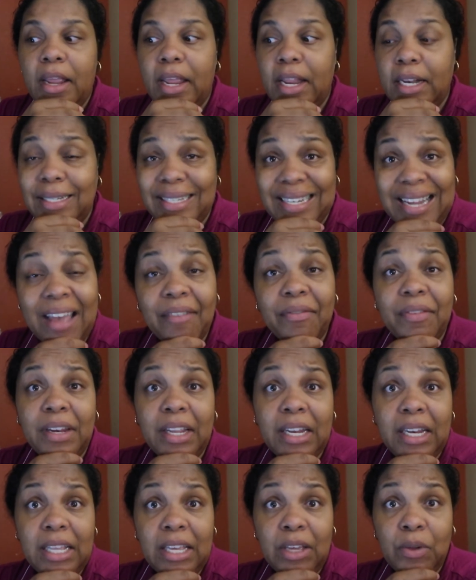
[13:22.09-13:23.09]
It
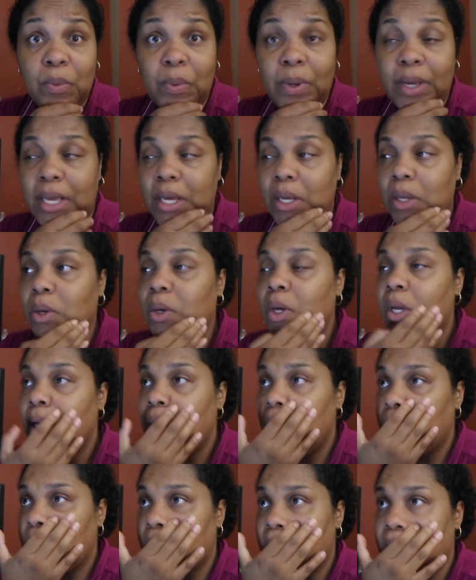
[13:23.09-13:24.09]
definitely will.
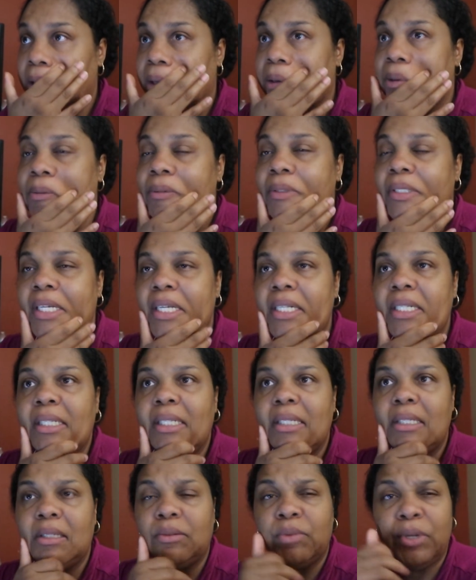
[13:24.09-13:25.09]
So just
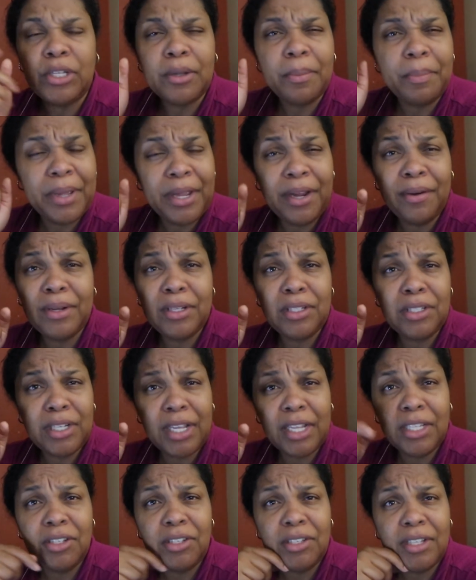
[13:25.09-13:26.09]
when your parents
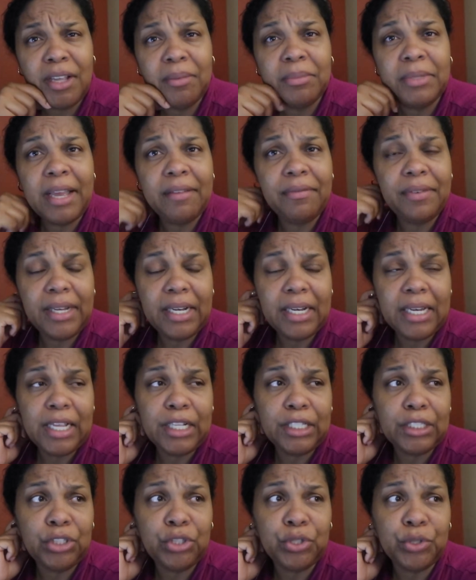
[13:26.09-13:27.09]
tell you something, definitely
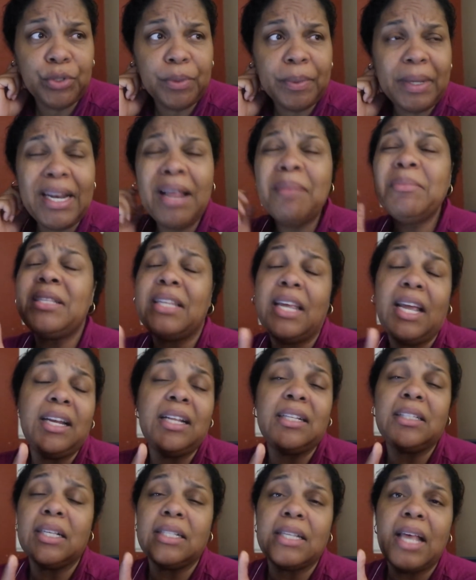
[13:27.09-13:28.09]
listen to them. And I'm
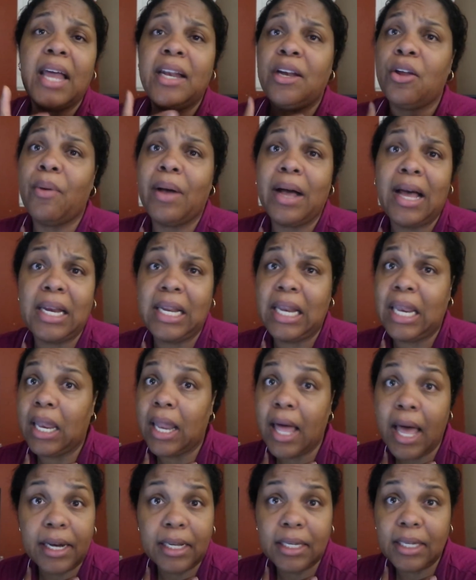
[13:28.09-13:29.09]
saying this because I know I got a
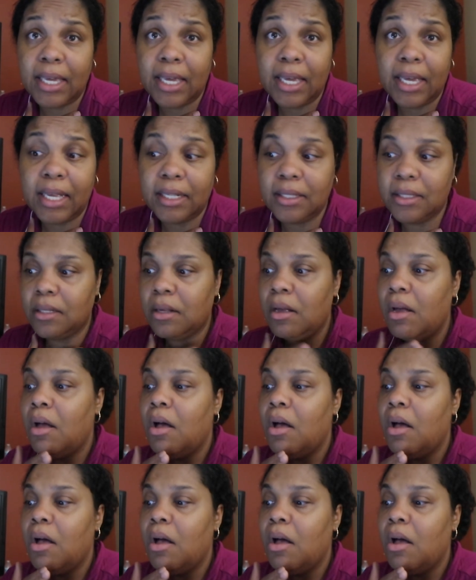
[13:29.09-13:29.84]
lot of kids